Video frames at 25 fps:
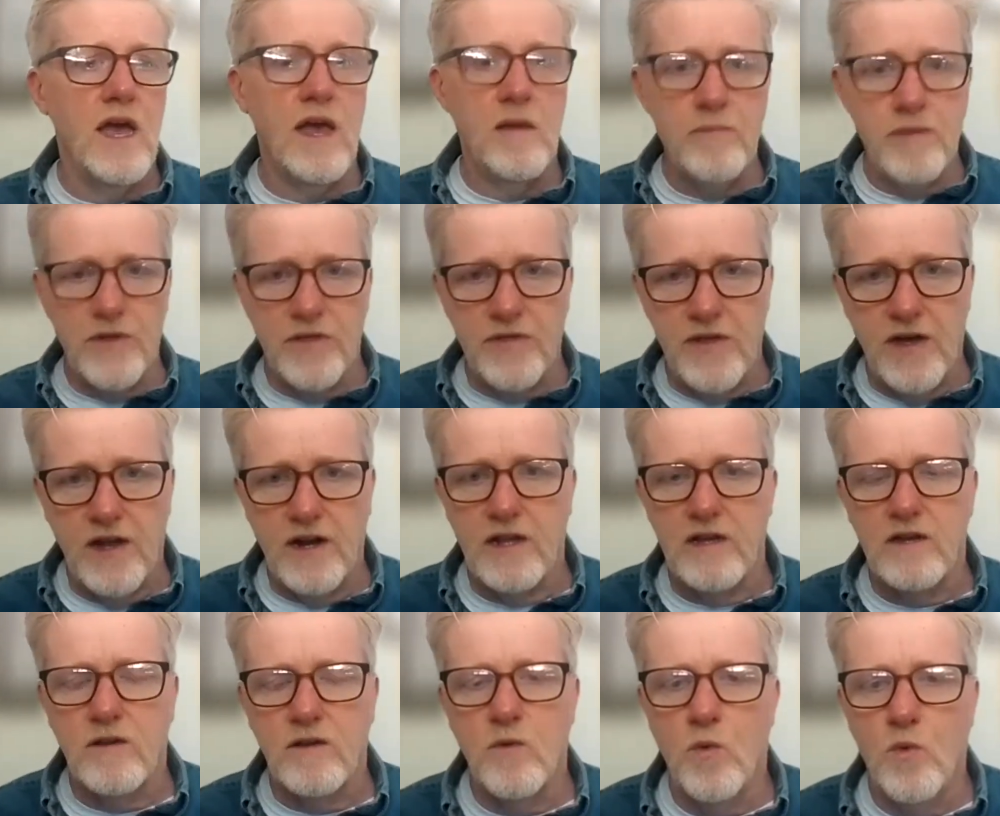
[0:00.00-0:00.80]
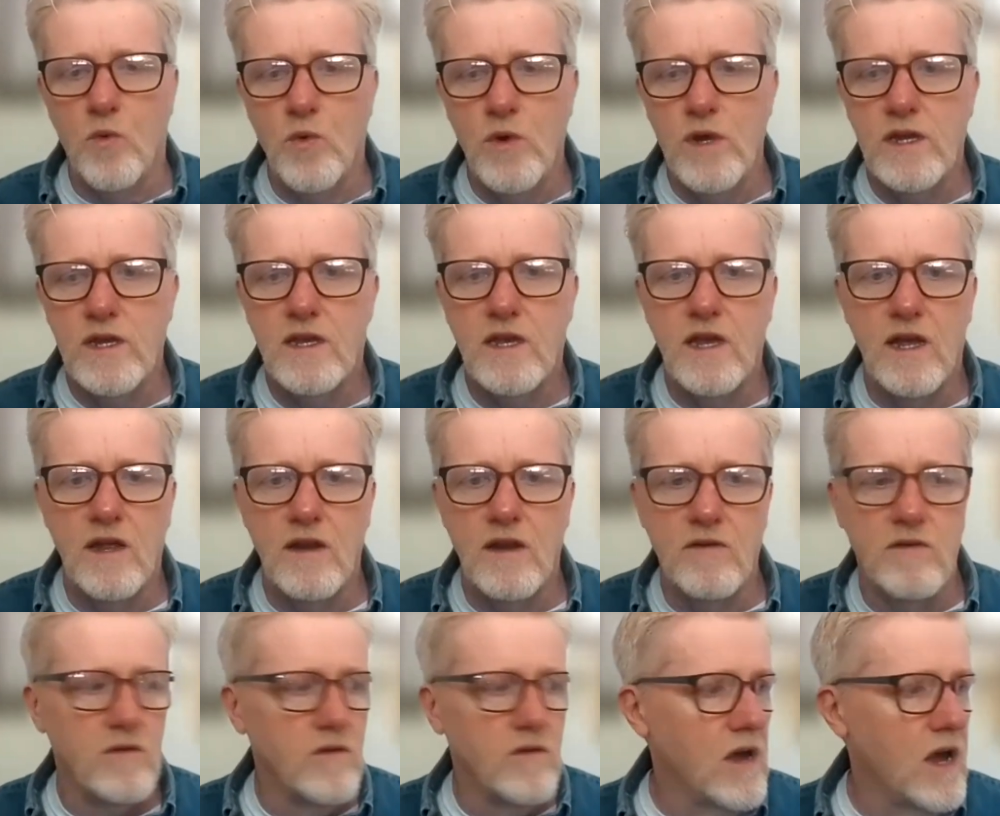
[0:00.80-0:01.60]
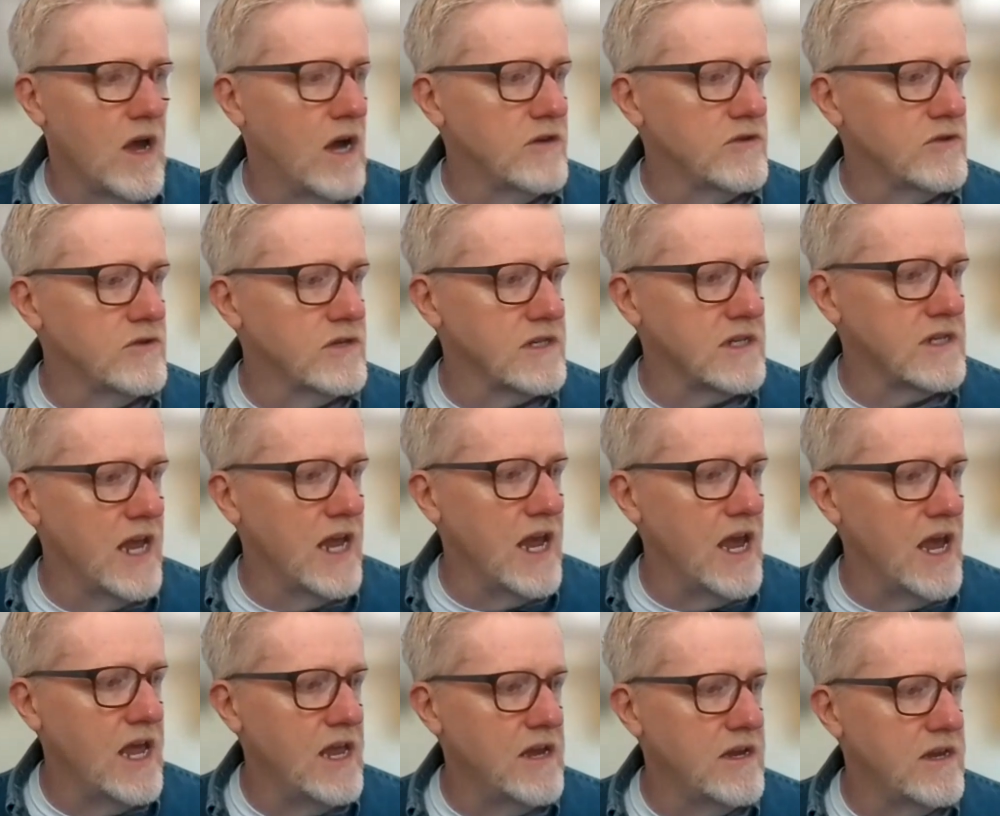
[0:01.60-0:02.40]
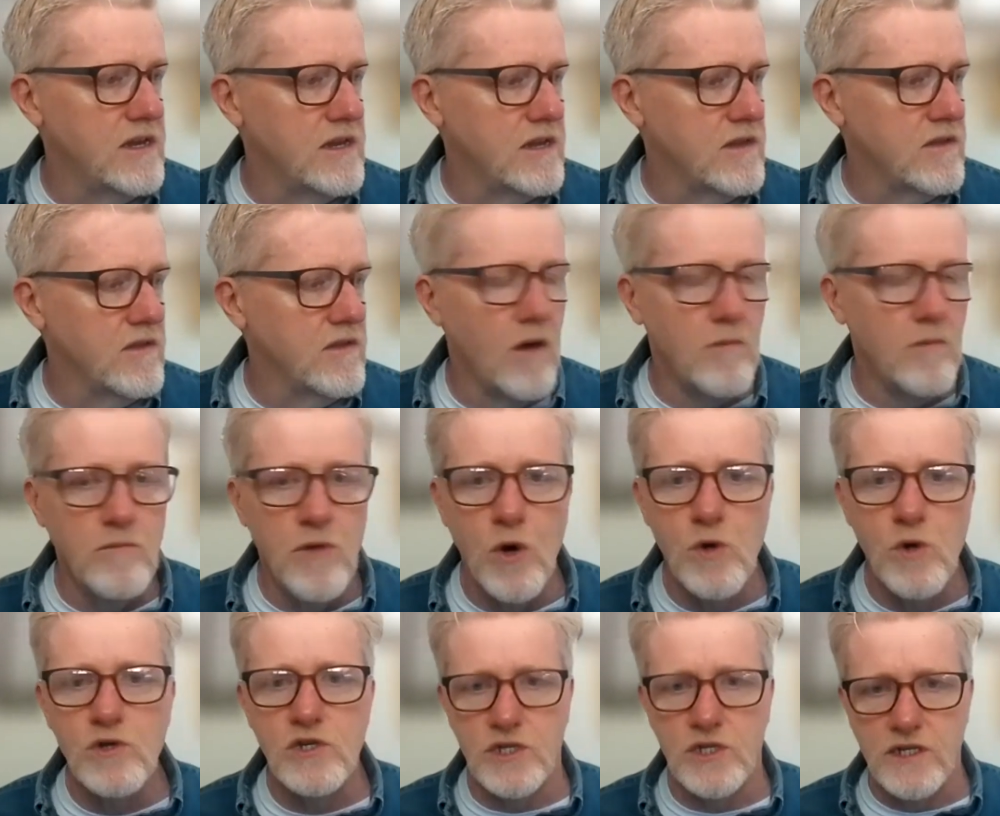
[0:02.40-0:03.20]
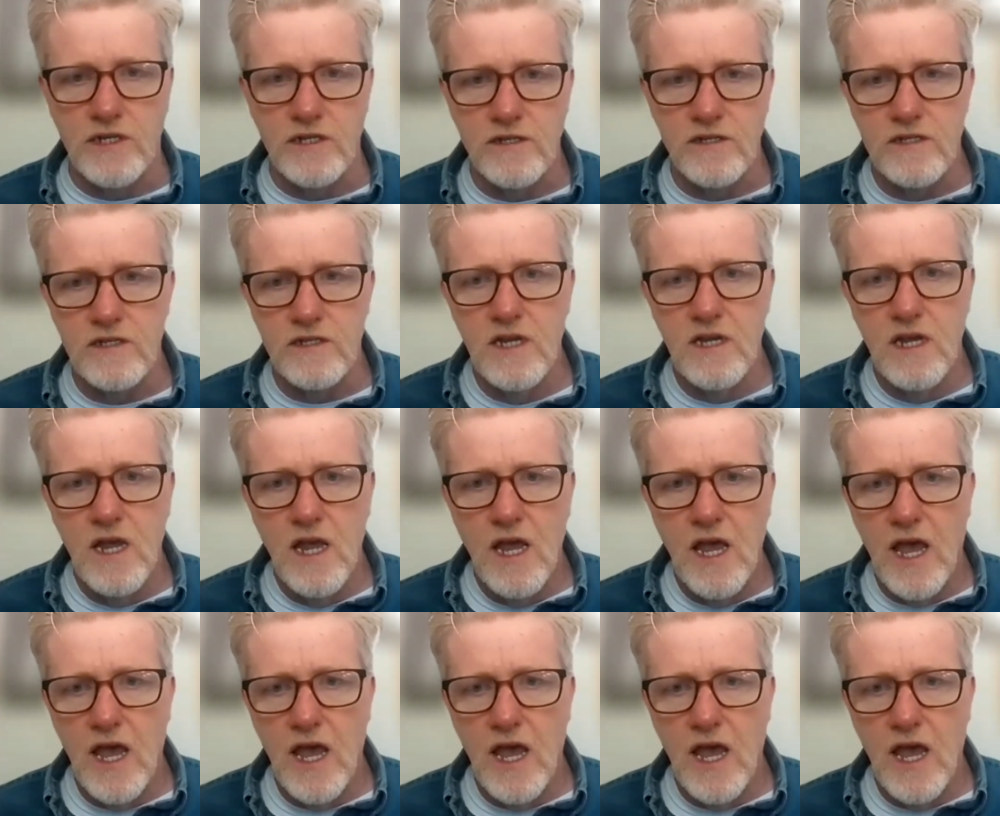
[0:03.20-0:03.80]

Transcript: empathetic. We can understand emotions.